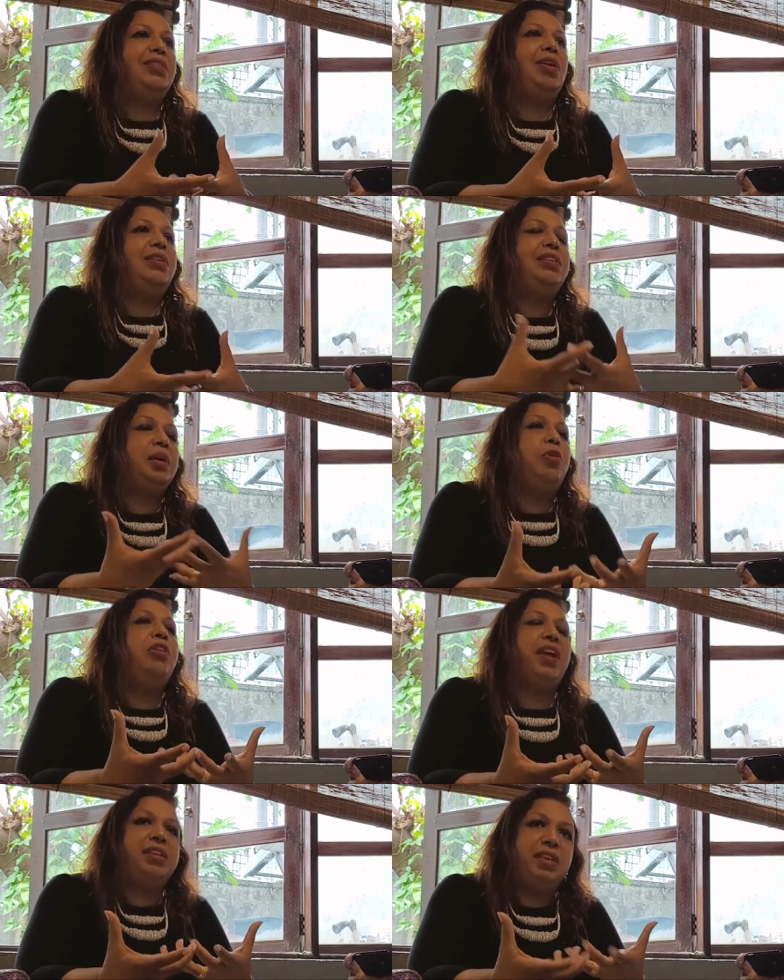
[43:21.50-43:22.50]
on
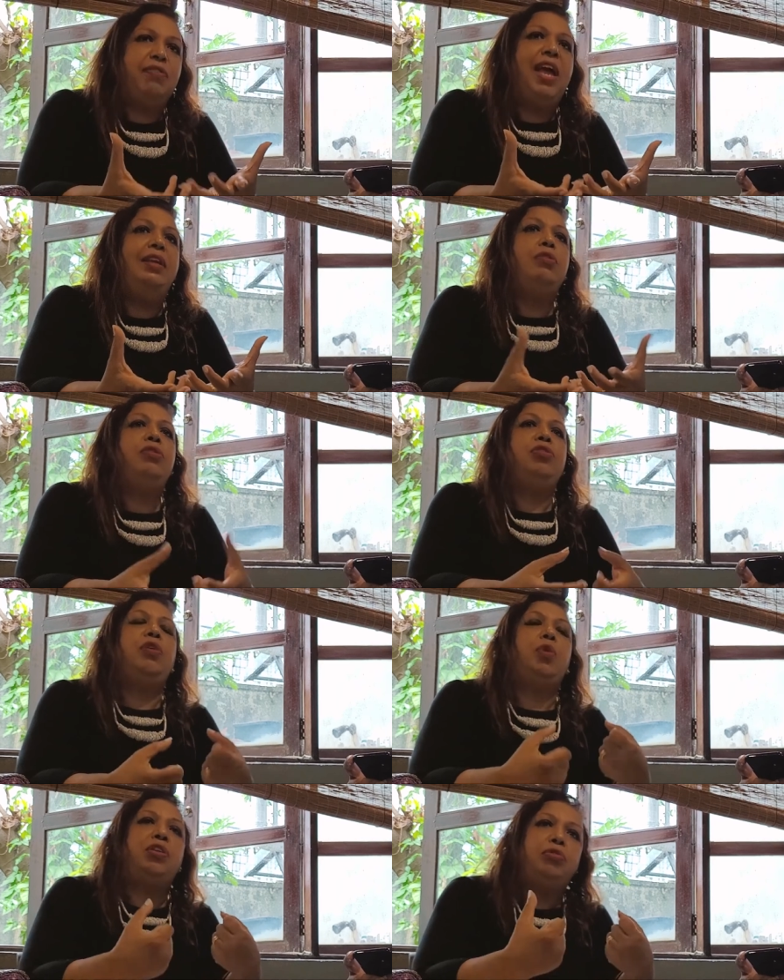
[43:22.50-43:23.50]
democratic values,
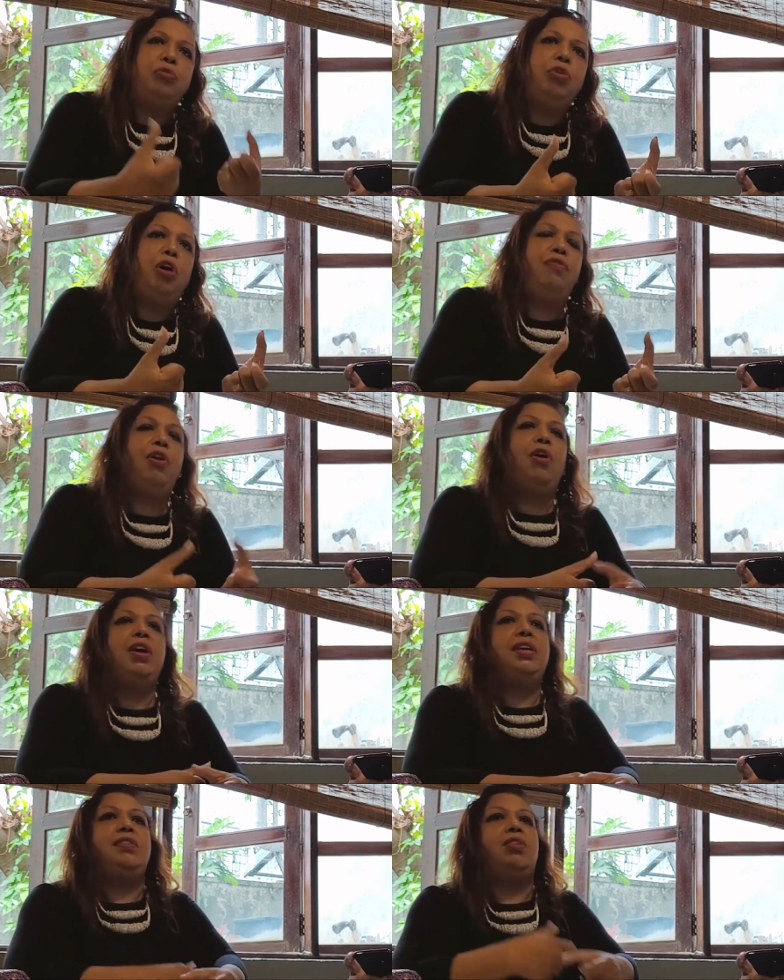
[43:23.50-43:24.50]
on what rule of law
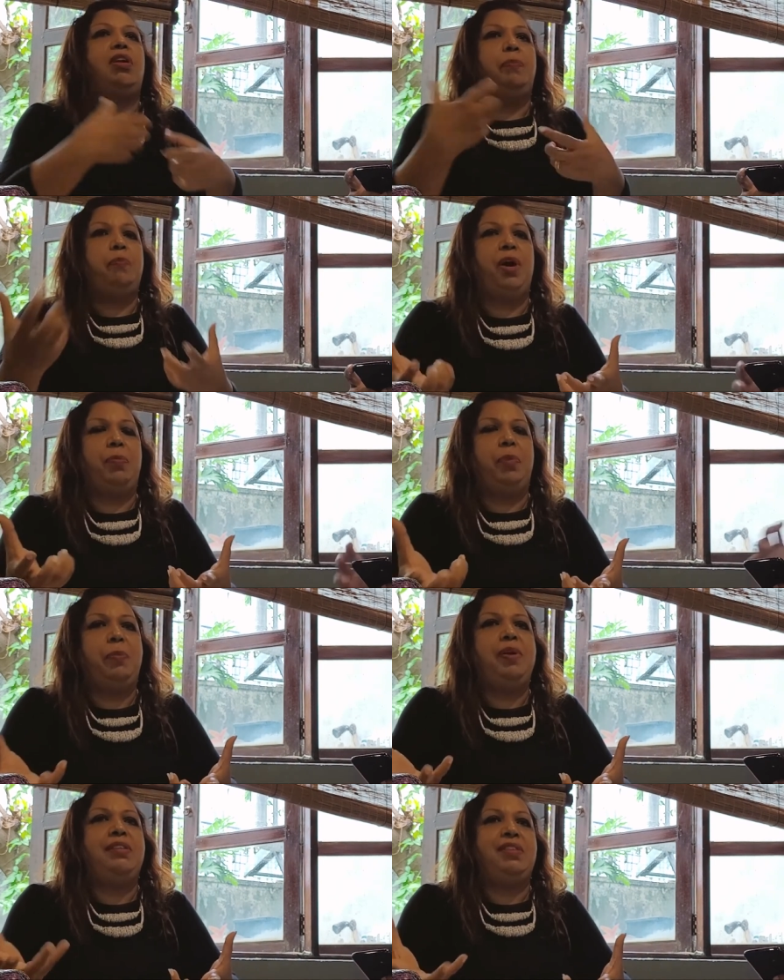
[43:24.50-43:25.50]
is, on what
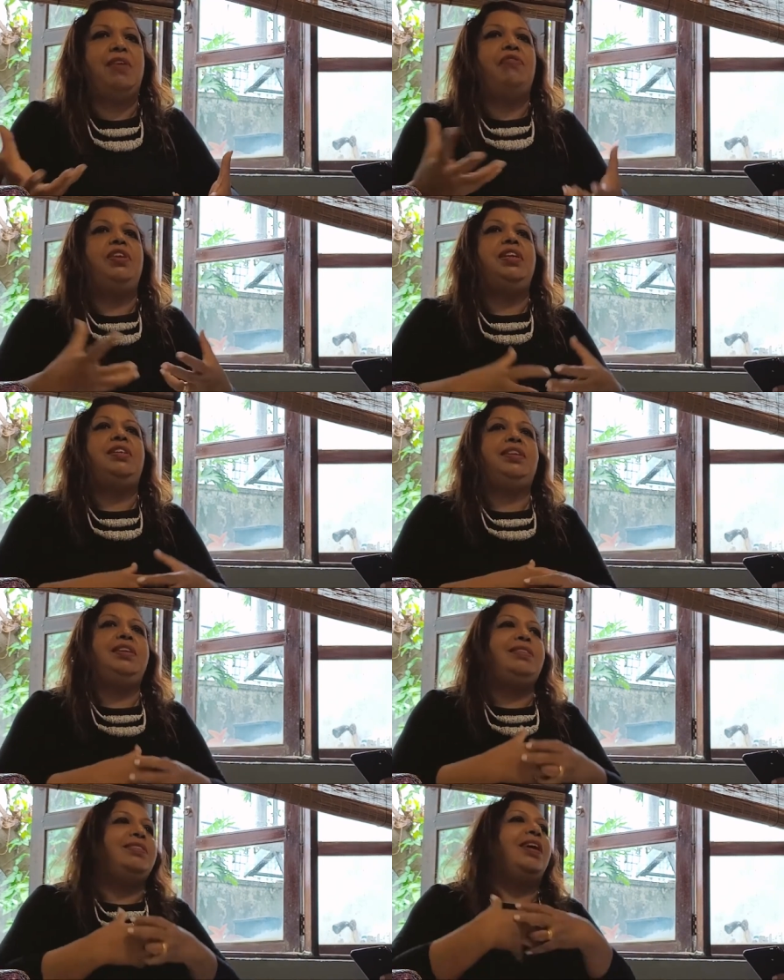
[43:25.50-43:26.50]
people's sovereignty
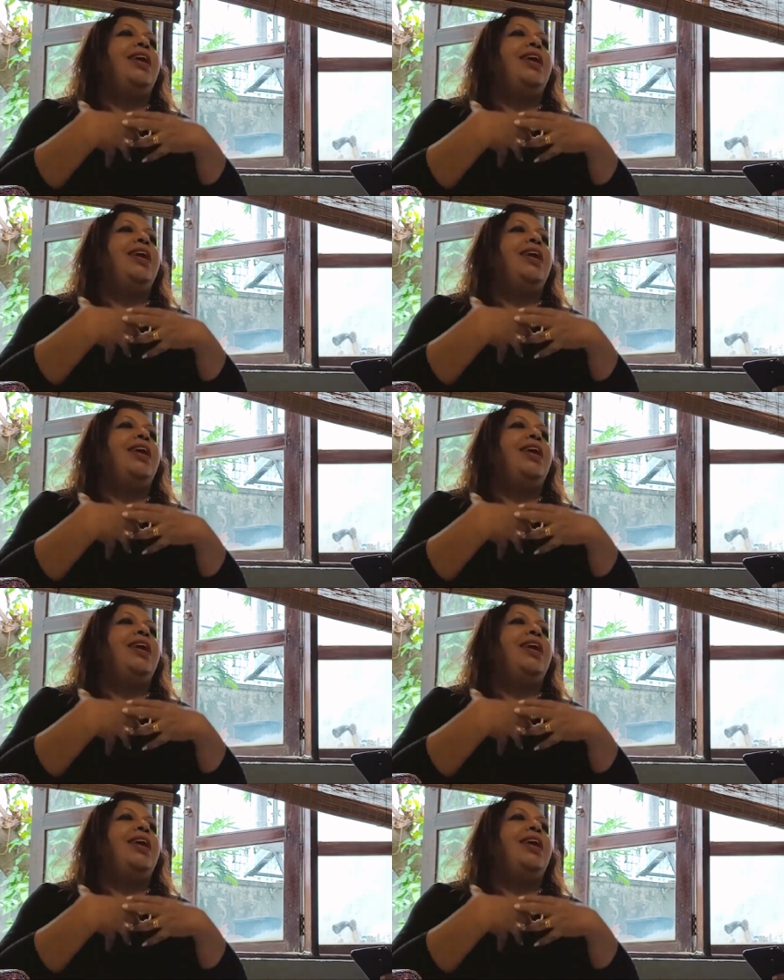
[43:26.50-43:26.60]
is,